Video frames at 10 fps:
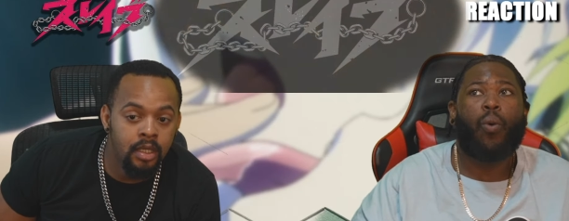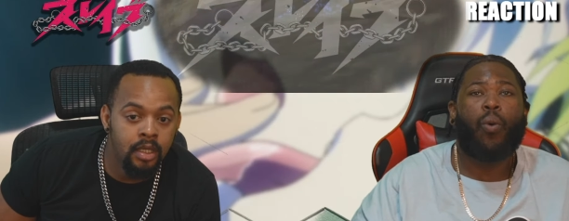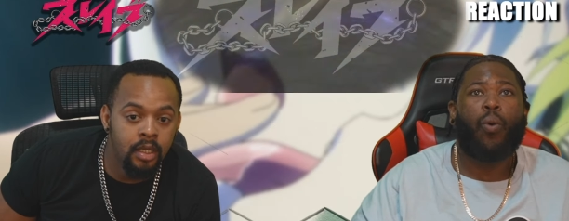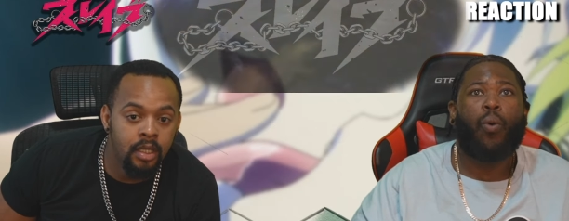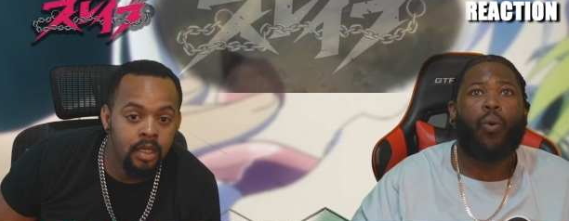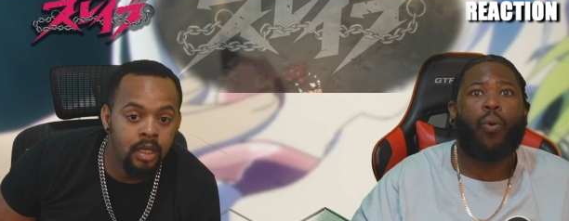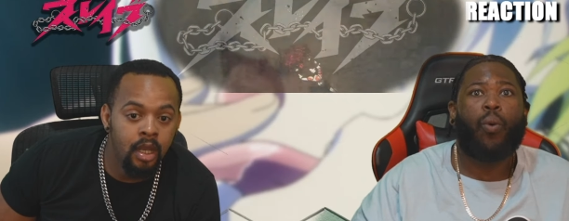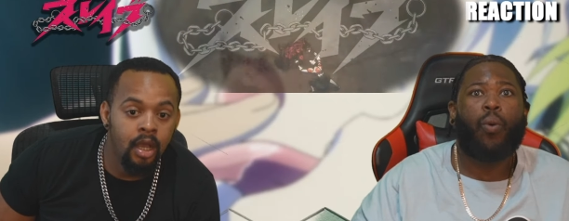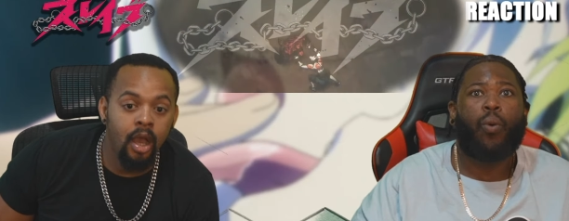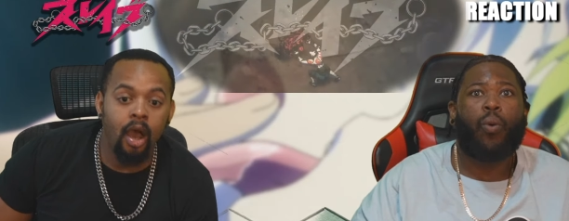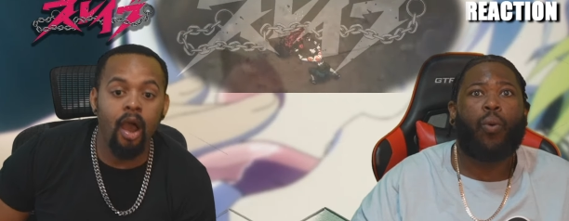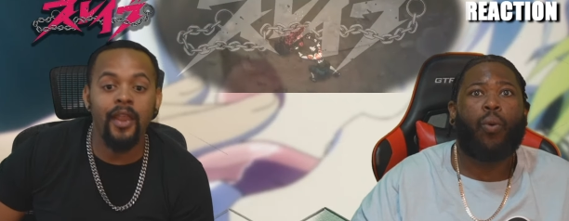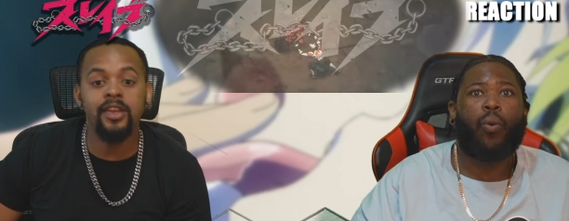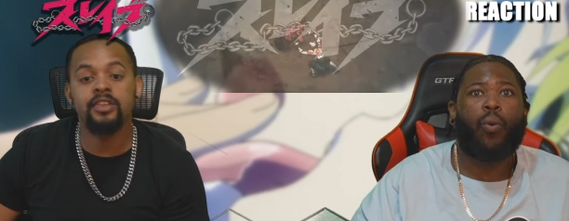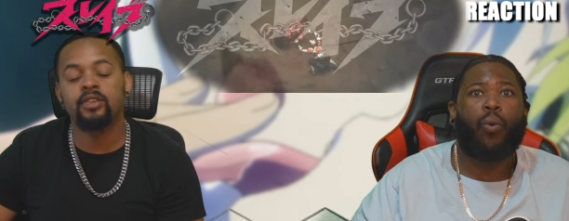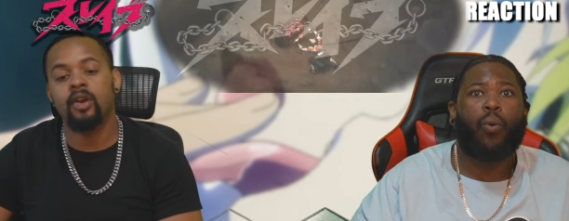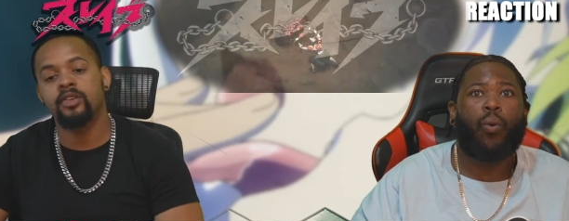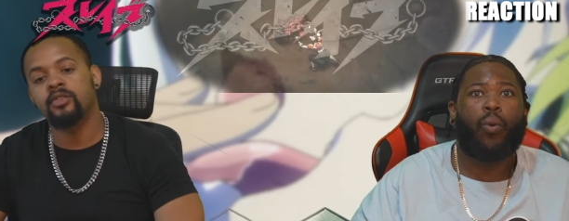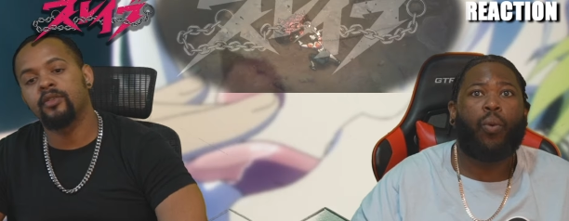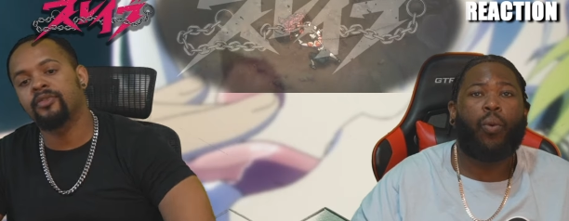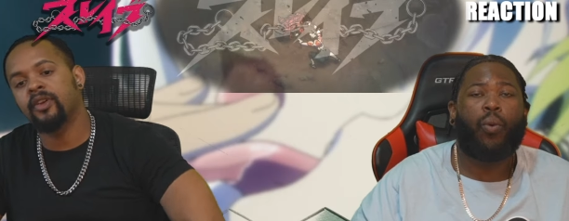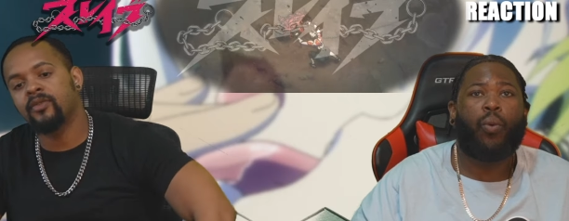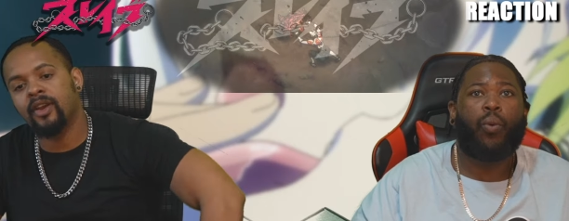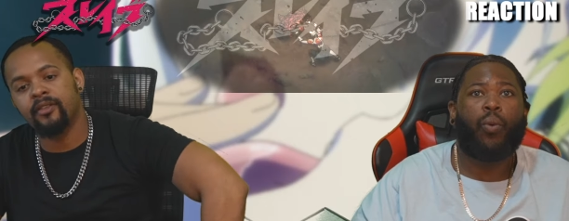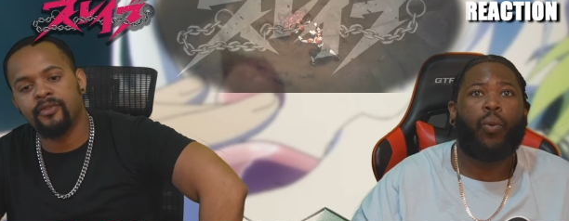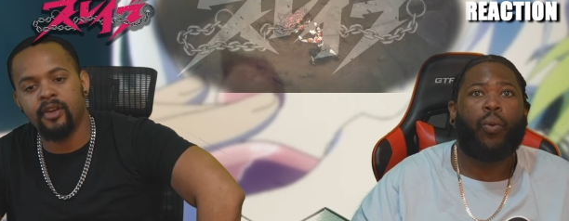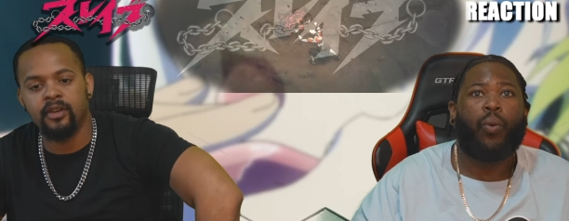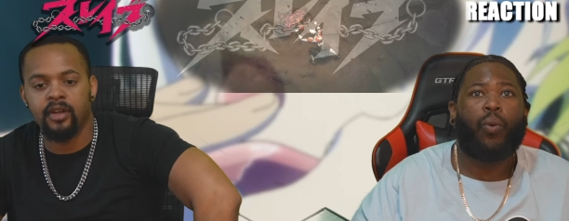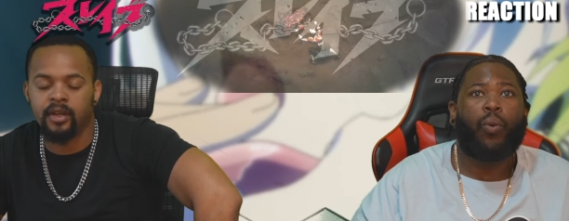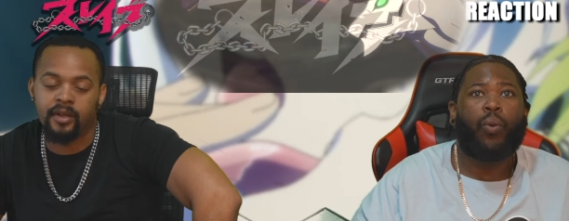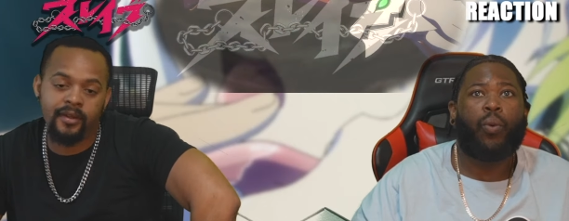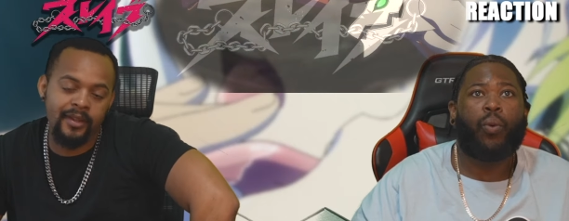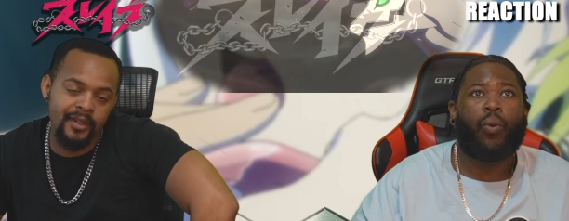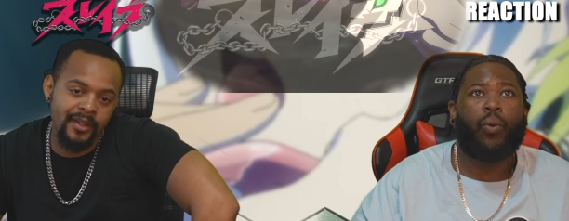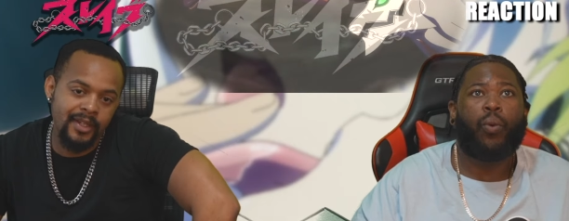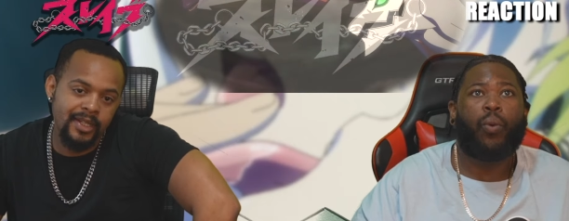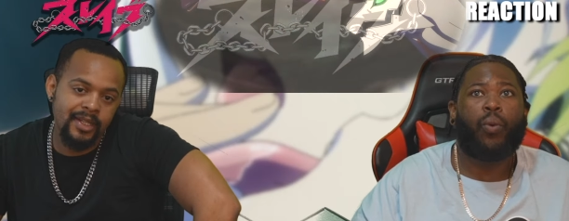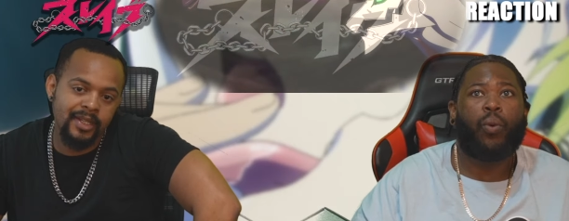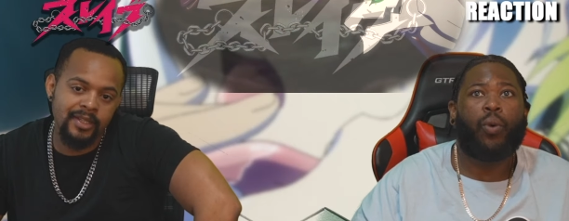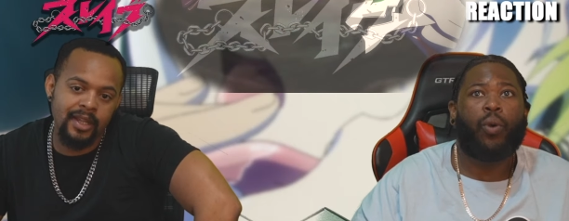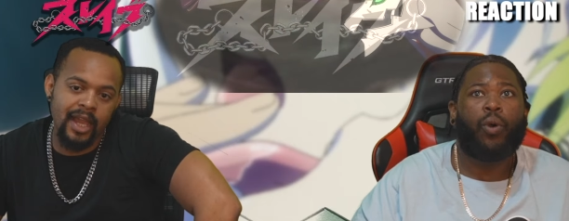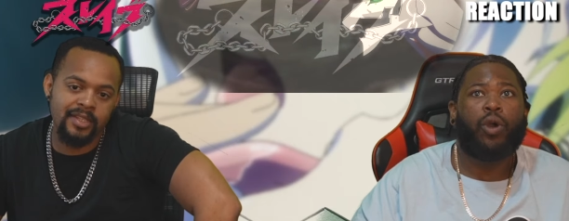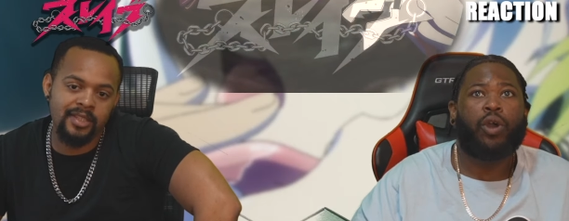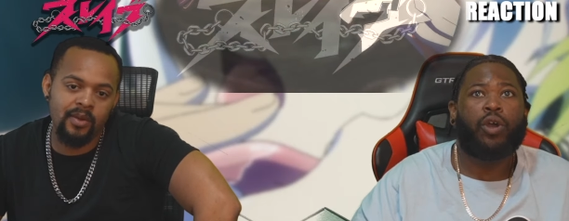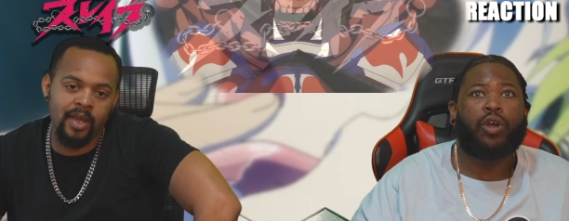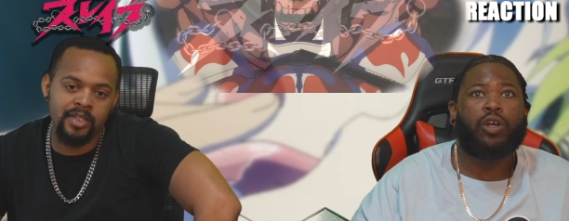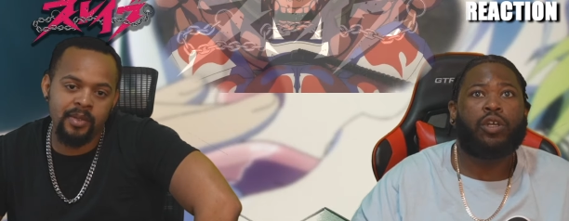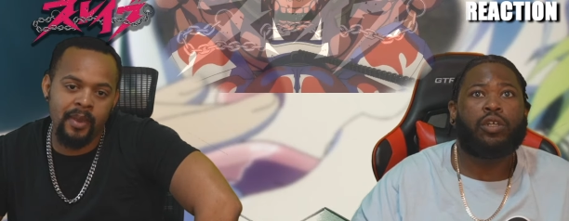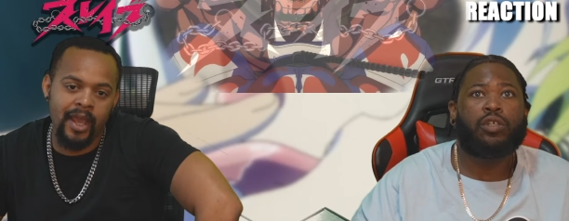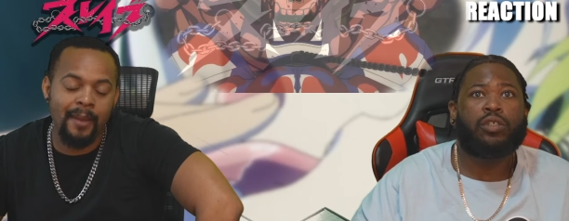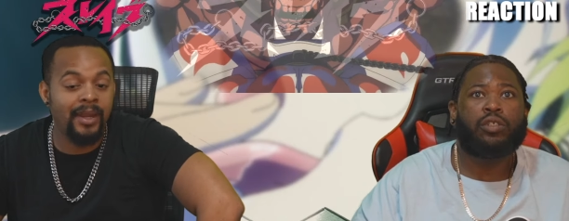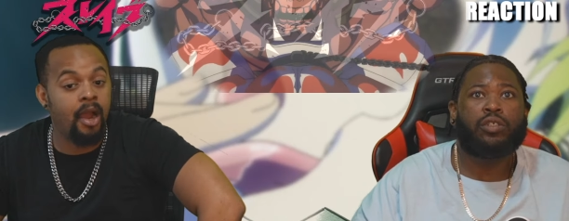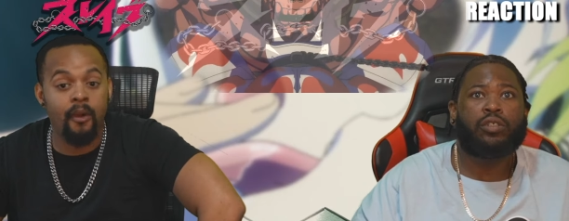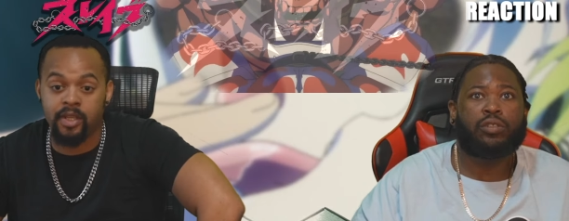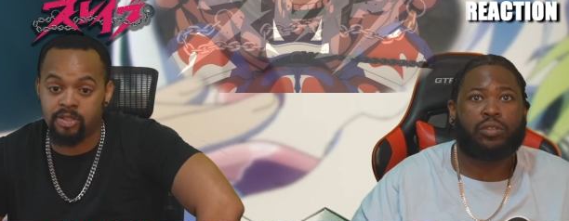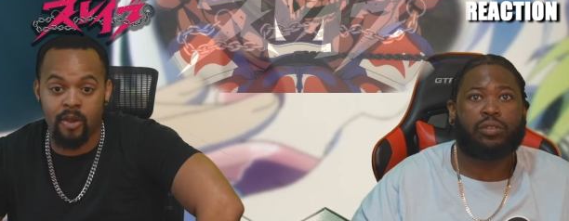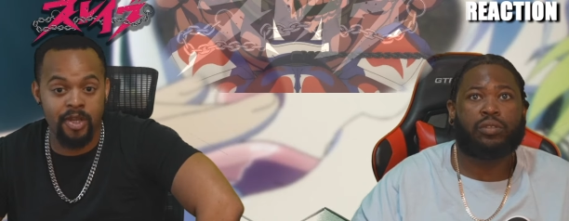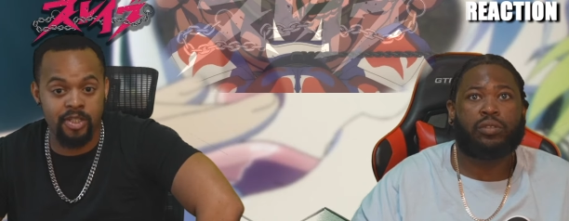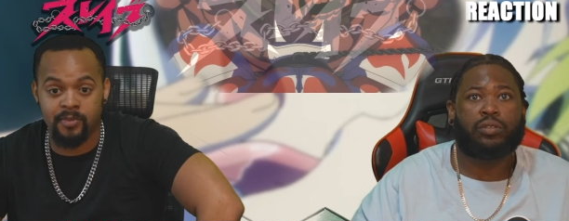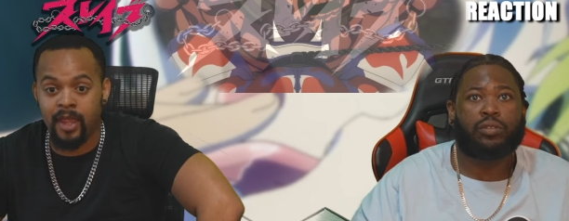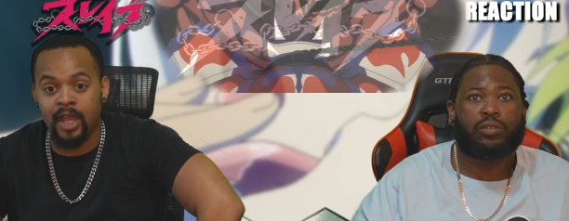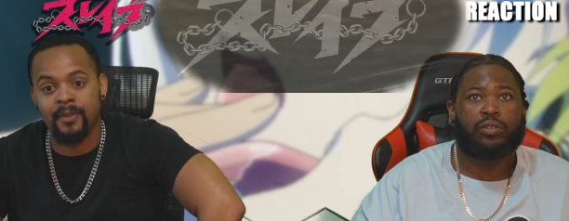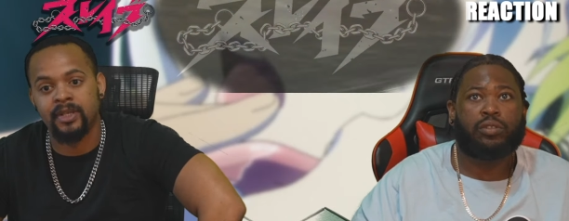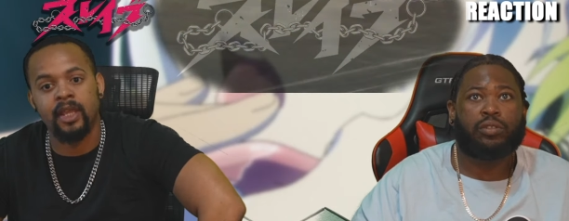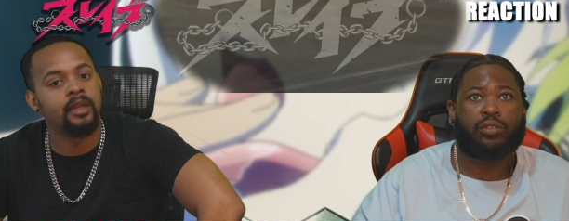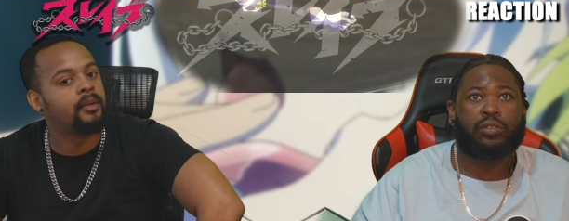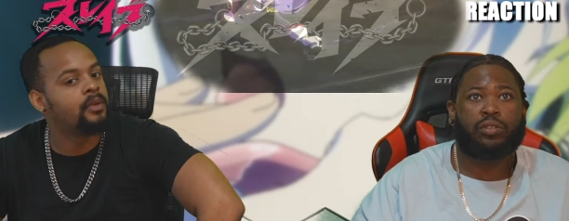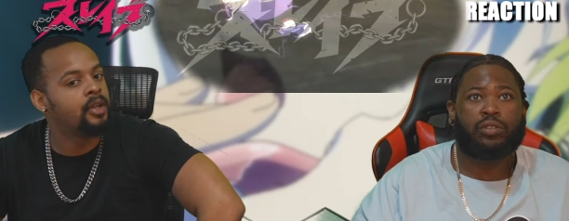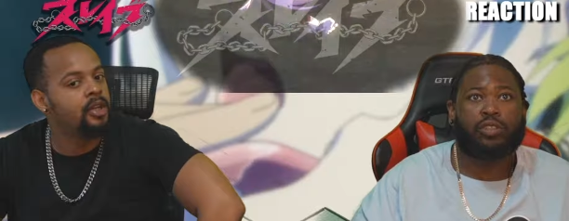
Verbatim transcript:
Speaker 1: Oh, he just crushed her friend right in front of her. I see why she's mad. I mean, I always saw why she's mad, but damn,